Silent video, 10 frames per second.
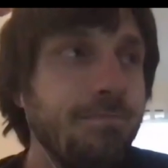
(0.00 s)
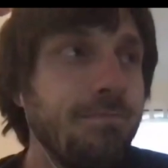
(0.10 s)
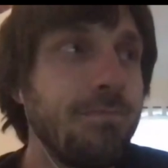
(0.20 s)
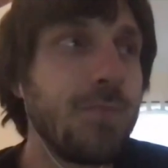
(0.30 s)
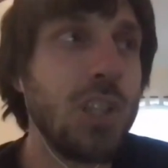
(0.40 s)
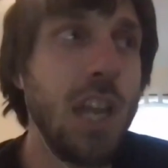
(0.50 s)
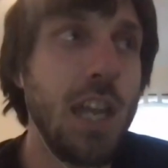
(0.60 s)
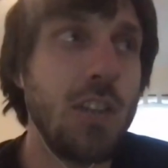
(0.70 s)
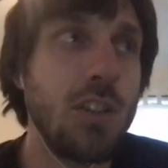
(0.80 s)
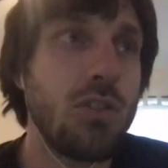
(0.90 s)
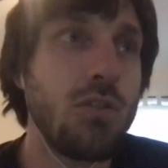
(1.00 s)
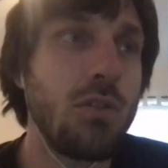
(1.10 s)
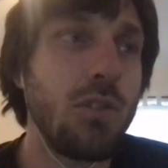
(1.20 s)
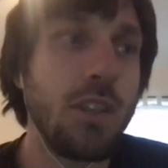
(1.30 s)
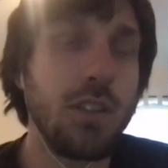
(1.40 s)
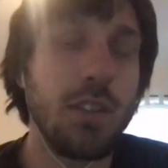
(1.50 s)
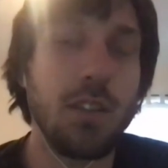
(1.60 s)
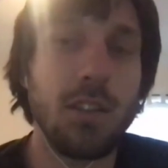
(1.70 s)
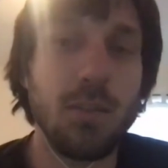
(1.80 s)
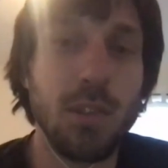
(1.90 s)
change through the legal
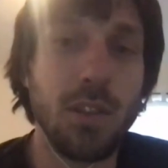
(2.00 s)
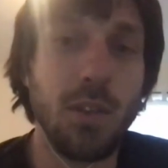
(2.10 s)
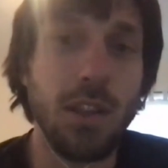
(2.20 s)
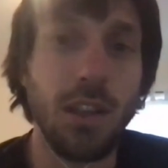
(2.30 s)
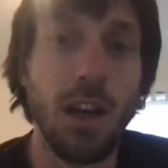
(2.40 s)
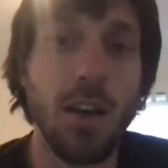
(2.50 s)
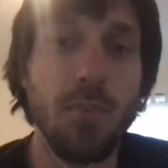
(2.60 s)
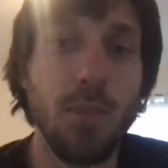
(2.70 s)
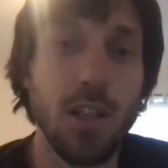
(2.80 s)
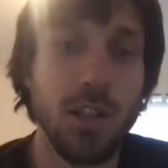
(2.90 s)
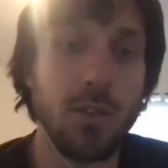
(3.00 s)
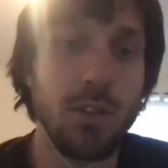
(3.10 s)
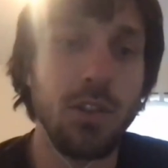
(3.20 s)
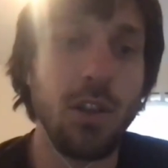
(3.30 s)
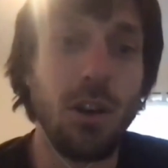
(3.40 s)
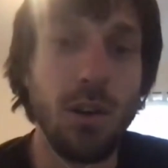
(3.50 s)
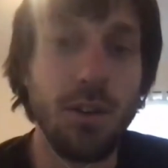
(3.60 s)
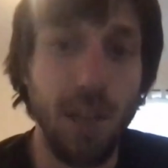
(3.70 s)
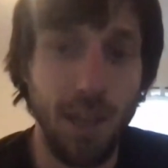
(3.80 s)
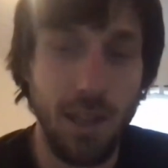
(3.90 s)
system is going to come much too slow
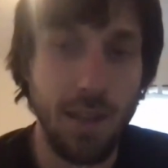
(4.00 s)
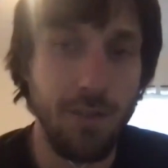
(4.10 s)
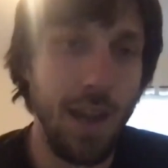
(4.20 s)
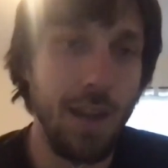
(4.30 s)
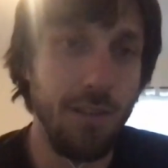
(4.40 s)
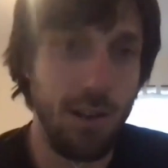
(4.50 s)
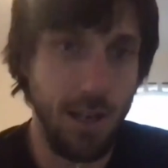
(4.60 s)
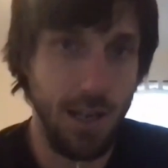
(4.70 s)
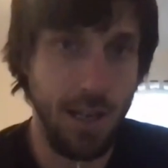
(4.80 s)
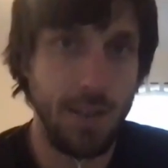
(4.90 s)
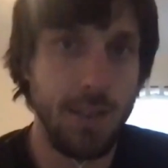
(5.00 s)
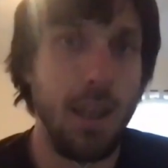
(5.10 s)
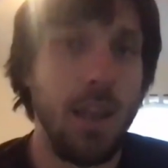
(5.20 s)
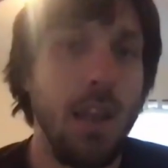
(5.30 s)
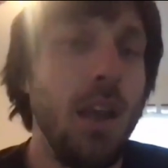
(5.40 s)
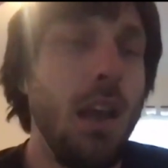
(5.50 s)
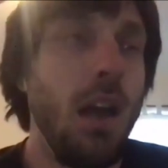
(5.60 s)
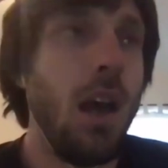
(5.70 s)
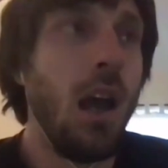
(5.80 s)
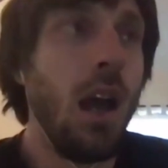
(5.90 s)
if it ever does.
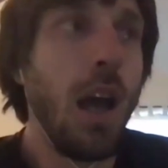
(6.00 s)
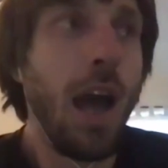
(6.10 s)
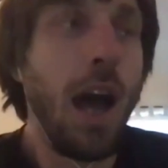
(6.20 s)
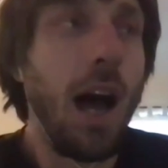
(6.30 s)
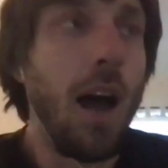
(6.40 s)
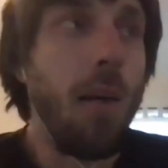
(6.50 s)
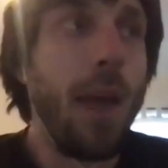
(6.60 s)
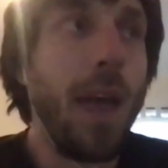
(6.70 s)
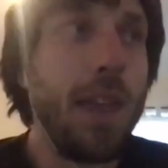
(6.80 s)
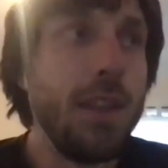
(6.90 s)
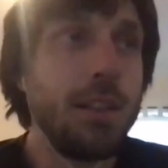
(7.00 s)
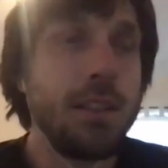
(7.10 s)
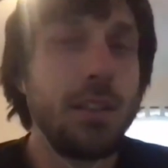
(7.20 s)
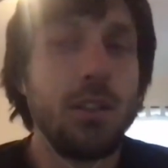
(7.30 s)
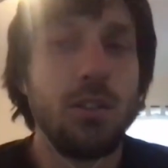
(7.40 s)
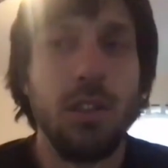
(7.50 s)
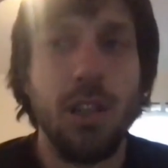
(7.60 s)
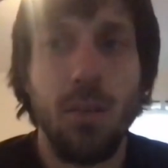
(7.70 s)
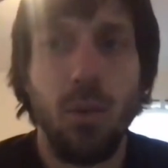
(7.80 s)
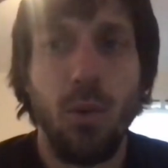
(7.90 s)
And there's a
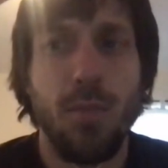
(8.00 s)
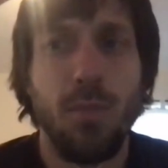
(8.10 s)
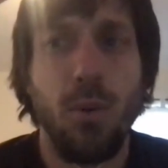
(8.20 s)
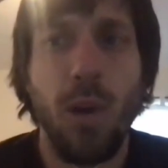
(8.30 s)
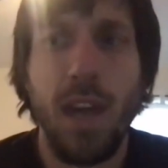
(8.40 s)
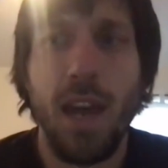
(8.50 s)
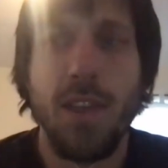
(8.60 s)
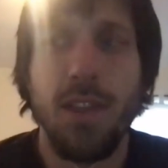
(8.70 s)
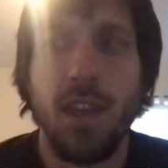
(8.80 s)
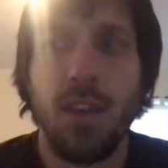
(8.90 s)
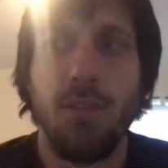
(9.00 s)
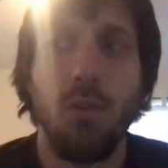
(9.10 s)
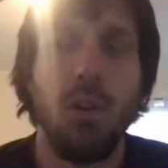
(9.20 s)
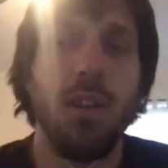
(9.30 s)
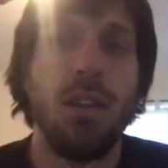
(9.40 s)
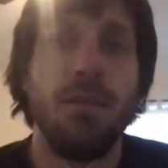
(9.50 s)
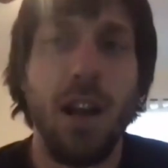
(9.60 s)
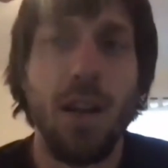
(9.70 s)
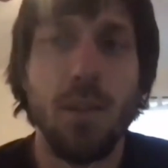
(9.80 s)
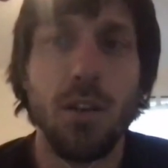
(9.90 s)
really important point, I think, for the
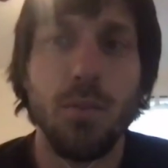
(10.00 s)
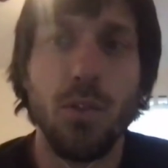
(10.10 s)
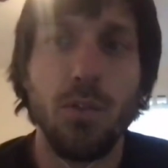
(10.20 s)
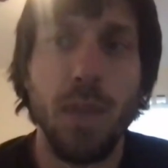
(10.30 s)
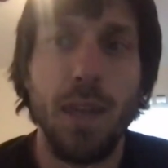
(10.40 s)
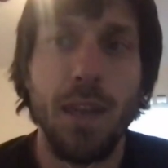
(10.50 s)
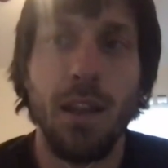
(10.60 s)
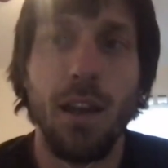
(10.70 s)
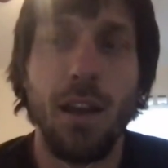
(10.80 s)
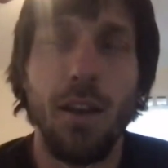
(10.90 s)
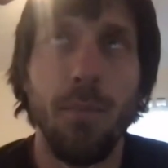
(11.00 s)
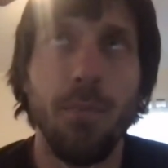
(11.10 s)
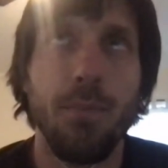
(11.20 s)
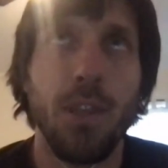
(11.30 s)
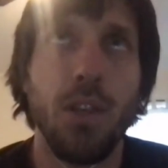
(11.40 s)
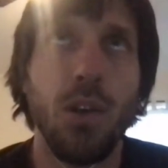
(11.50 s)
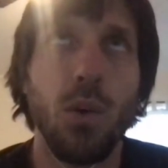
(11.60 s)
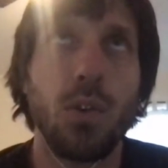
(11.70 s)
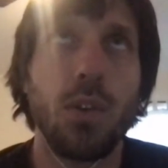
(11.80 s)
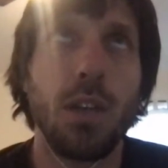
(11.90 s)
environmental movement.
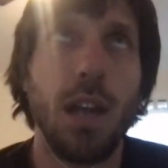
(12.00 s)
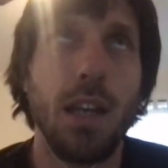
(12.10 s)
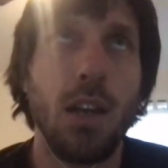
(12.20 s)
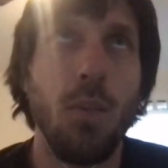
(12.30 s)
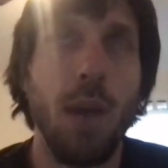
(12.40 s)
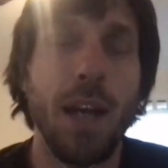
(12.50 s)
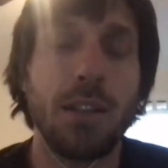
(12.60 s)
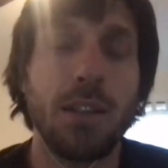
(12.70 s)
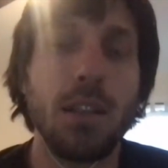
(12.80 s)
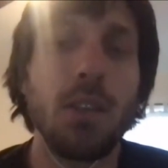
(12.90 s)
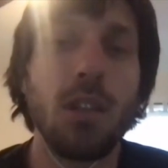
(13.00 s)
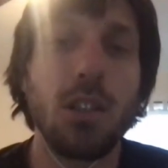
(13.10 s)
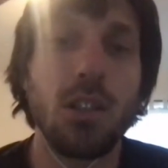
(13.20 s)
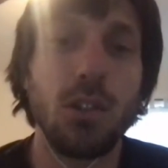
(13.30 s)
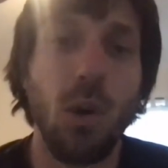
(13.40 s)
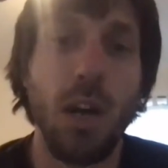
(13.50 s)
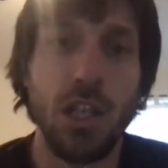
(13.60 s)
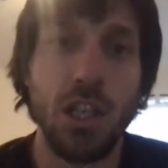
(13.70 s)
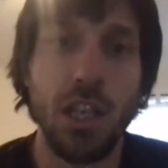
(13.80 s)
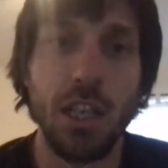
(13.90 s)
To kind of go back to the original
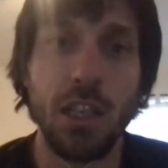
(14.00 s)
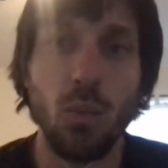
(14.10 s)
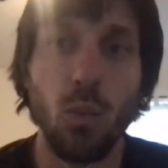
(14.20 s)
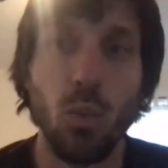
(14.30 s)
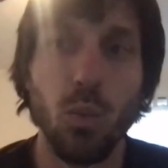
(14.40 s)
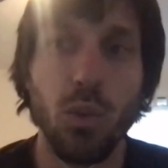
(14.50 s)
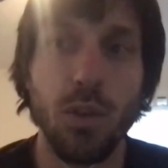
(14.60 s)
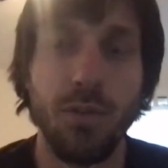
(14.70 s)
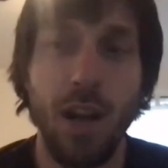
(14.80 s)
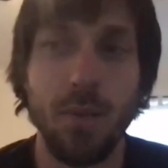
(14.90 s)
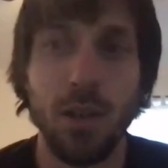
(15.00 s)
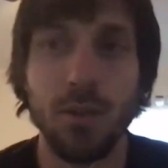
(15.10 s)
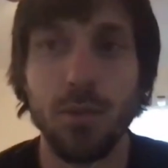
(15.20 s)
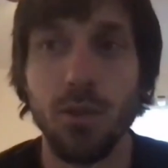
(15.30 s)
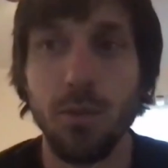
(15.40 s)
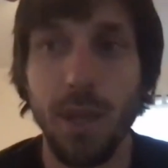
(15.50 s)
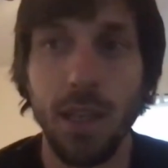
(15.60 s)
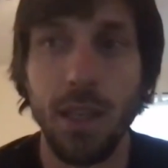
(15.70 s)
question, the environmental movement